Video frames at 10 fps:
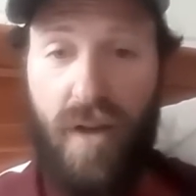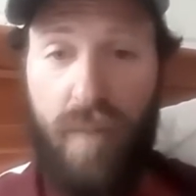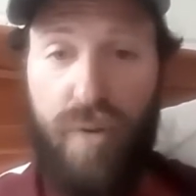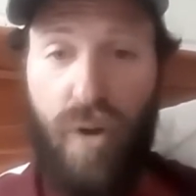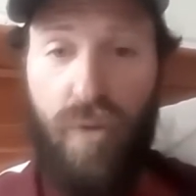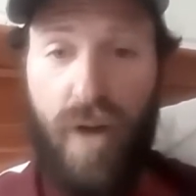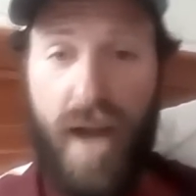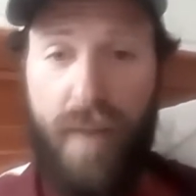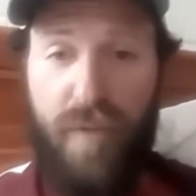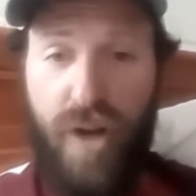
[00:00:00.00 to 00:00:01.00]
a
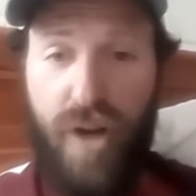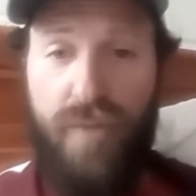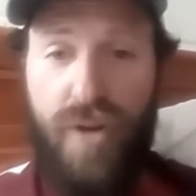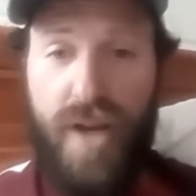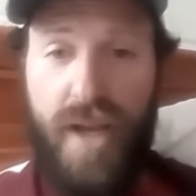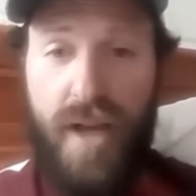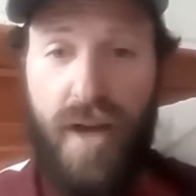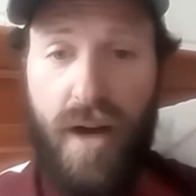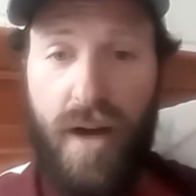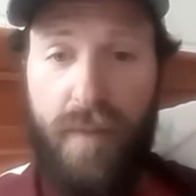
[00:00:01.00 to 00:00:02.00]
program of recovery,
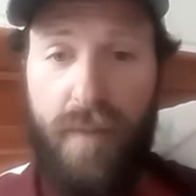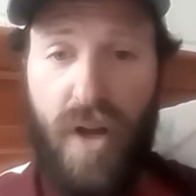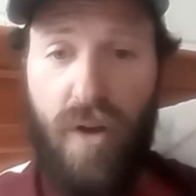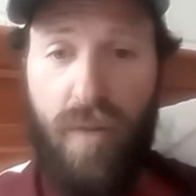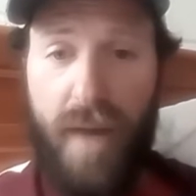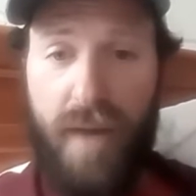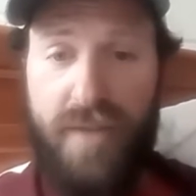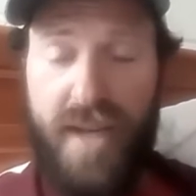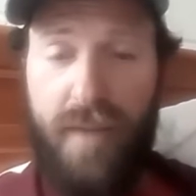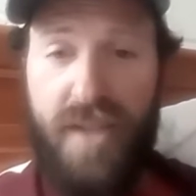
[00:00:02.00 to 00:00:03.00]
um, you know, about
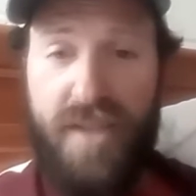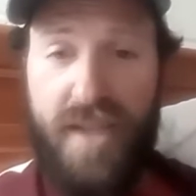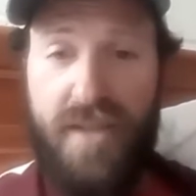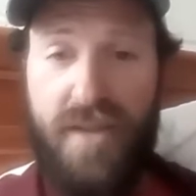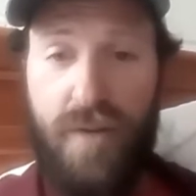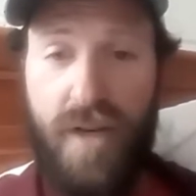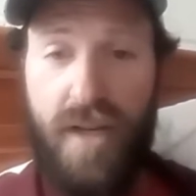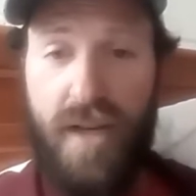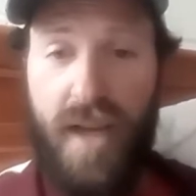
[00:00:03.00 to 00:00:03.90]
ten months into it,